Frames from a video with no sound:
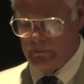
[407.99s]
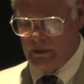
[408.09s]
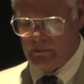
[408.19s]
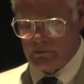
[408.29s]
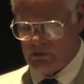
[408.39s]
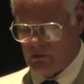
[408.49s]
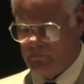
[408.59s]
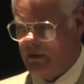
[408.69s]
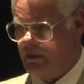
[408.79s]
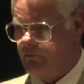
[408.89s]
and I'm sure
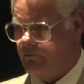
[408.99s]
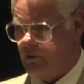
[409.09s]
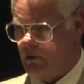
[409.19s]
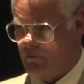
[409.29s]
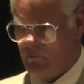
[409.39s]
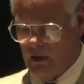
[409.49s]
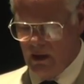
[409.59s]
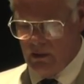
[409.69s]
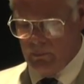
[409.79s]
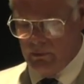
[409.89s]
many of you have heard
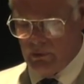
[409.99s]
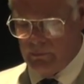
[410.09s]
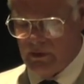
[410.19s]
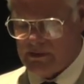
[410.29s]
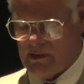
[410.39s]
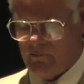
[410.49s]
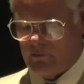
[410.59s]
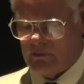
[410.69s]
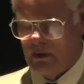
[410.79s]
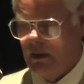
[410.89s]
of the Polio Plus
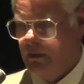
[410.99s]
effort.